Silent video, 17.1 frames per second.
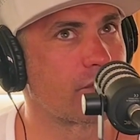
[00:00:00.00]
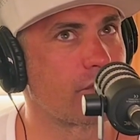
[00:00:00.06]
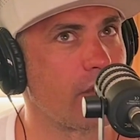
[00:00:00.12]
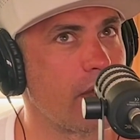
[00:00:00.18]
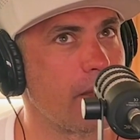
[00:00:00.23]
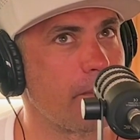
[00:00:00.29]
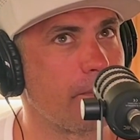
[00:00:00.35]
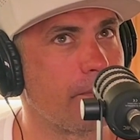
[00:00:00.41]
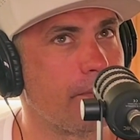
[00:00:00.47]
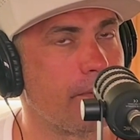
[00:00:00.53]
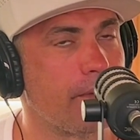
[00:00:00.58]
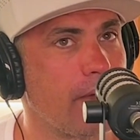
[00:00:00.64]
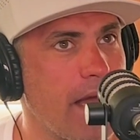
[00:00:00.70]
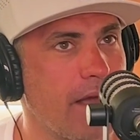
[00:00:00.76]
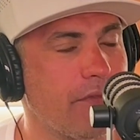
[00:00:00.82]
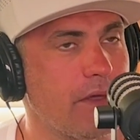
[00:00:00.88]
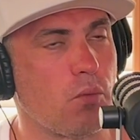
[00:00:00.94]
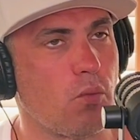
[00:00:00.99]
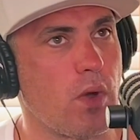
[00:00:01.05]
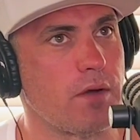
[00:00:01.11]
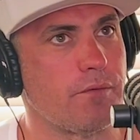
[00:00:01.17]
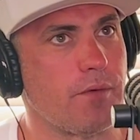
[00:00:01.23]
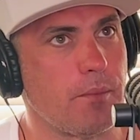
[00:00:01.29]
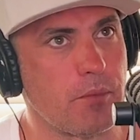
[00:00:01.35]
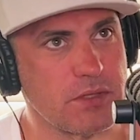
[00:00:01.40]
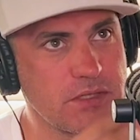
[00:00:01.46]
trip. I think one of
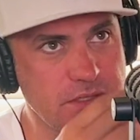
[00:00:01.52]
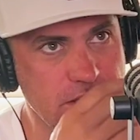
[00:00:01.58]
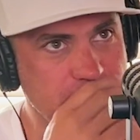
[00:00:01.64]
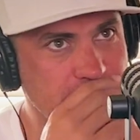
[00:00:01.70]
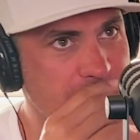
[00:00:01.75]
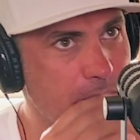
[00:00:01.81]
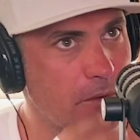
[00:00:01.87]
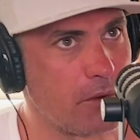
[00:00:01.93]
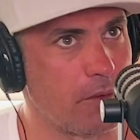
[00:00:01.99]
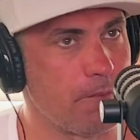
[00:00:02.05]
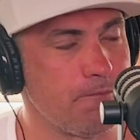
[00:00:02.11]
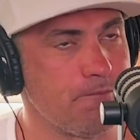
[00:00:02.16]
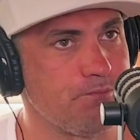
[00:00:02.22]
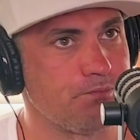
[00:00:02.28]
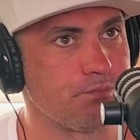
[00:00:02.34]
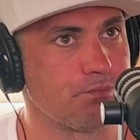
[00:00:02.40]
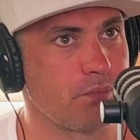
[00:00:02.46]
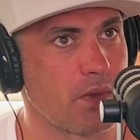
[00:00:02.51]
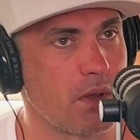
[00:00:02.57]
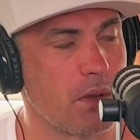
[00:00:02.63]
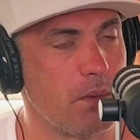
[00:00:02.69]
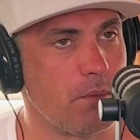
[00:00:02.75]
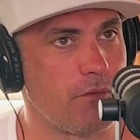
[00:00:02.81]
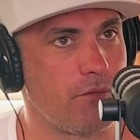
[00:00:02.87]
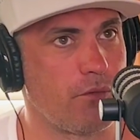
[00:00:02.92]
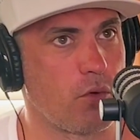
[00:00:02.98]
them was the summer
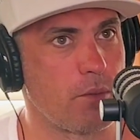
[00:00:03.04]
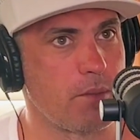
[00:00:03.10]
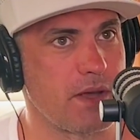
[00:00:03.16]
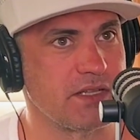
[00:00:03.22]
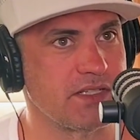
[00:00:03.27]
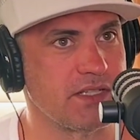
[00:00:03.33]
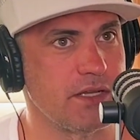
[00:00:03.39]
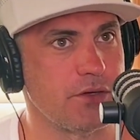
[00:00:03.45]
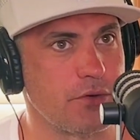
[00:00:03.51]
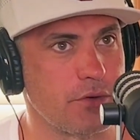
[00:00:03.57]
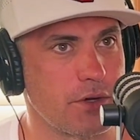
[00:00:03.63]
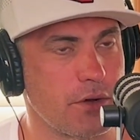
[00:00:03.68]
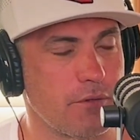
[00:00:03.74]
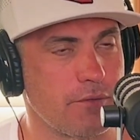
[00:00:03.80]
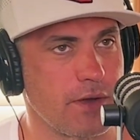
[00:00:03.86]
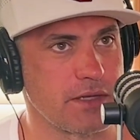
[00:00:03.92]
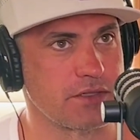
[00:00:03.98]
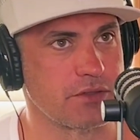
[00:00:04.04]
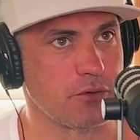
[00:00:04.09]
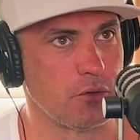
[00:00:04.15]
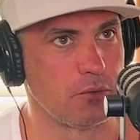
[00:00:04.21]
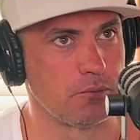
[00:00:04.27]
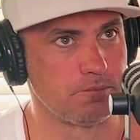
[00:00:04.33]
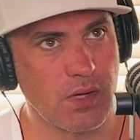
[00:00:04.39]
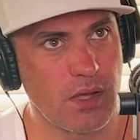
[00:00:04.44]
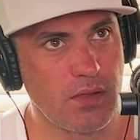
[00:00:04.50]
before my senior year of high
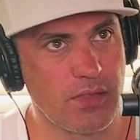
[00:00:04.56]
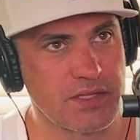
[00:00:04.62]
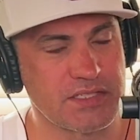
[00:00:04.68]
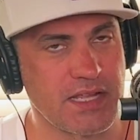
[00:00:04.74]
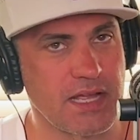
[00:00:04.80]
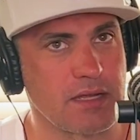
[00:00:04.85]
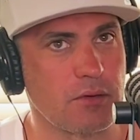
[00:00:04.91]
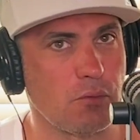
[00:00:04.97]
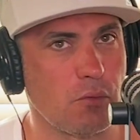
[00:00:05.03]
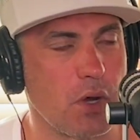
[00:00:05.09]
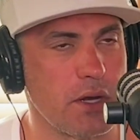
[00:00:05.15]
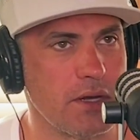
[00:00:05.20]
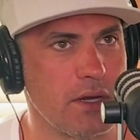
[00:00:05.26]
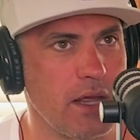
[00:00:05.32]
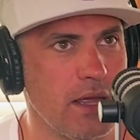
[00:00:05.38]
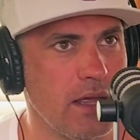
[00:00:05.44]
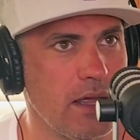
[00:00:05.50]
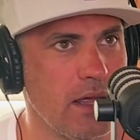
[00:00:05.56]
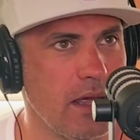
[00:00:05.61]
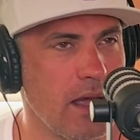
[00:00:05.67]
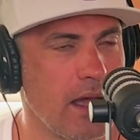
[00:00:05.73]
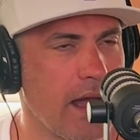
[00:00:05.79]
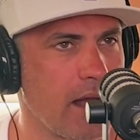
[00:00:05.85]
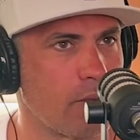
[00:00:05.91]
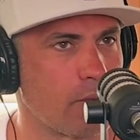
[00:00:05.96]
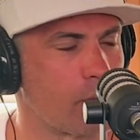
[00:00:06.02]
school. And the second one, I don't